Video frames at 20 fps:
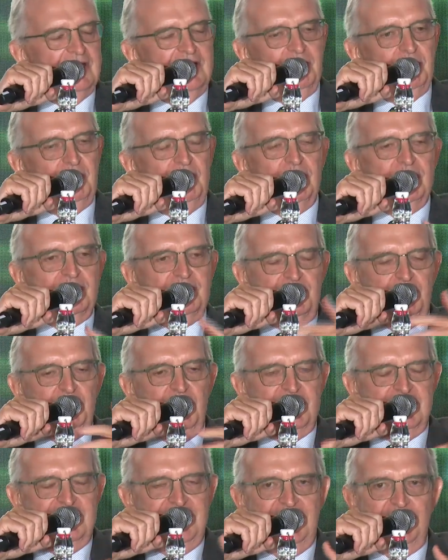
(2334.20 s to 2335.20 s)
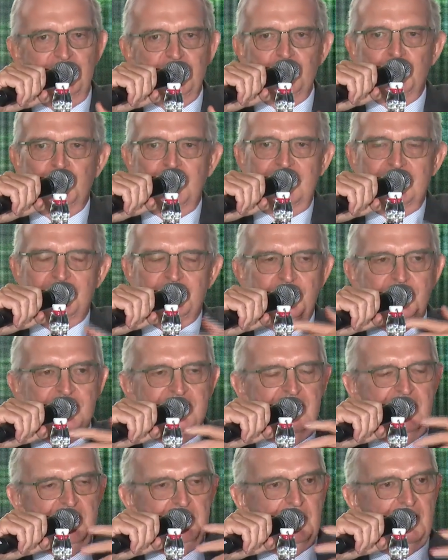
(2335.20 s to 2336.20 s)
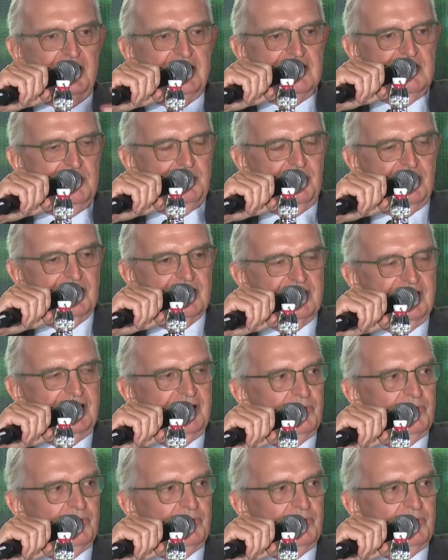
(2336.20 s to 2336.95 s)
we're not so much now talking sustainability per se,